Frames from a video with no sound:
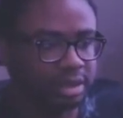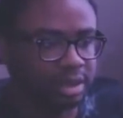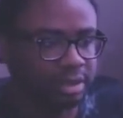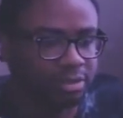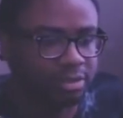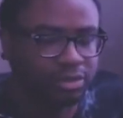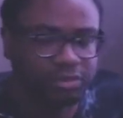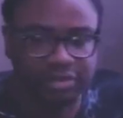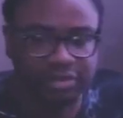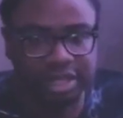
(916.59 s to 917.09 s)

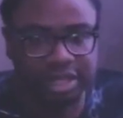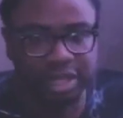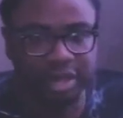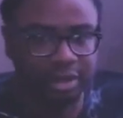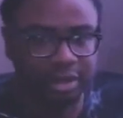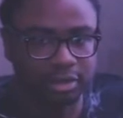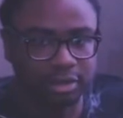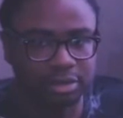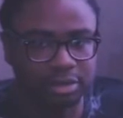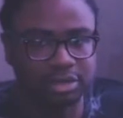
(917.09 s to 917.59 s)
movie
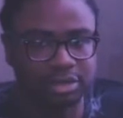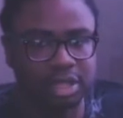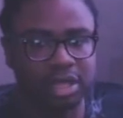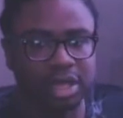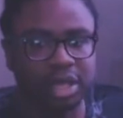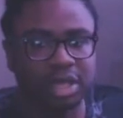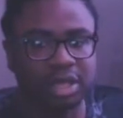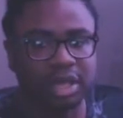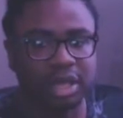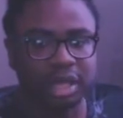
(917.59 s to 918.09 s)
characters,
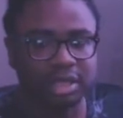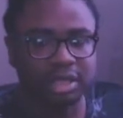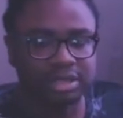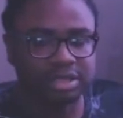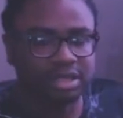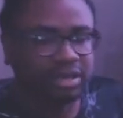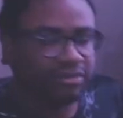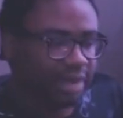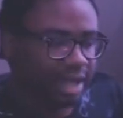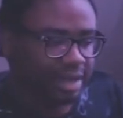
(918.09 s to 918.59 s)

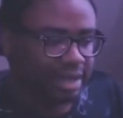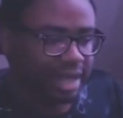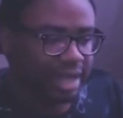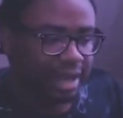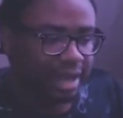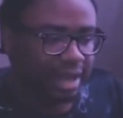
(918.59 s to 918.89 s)
stuff like that.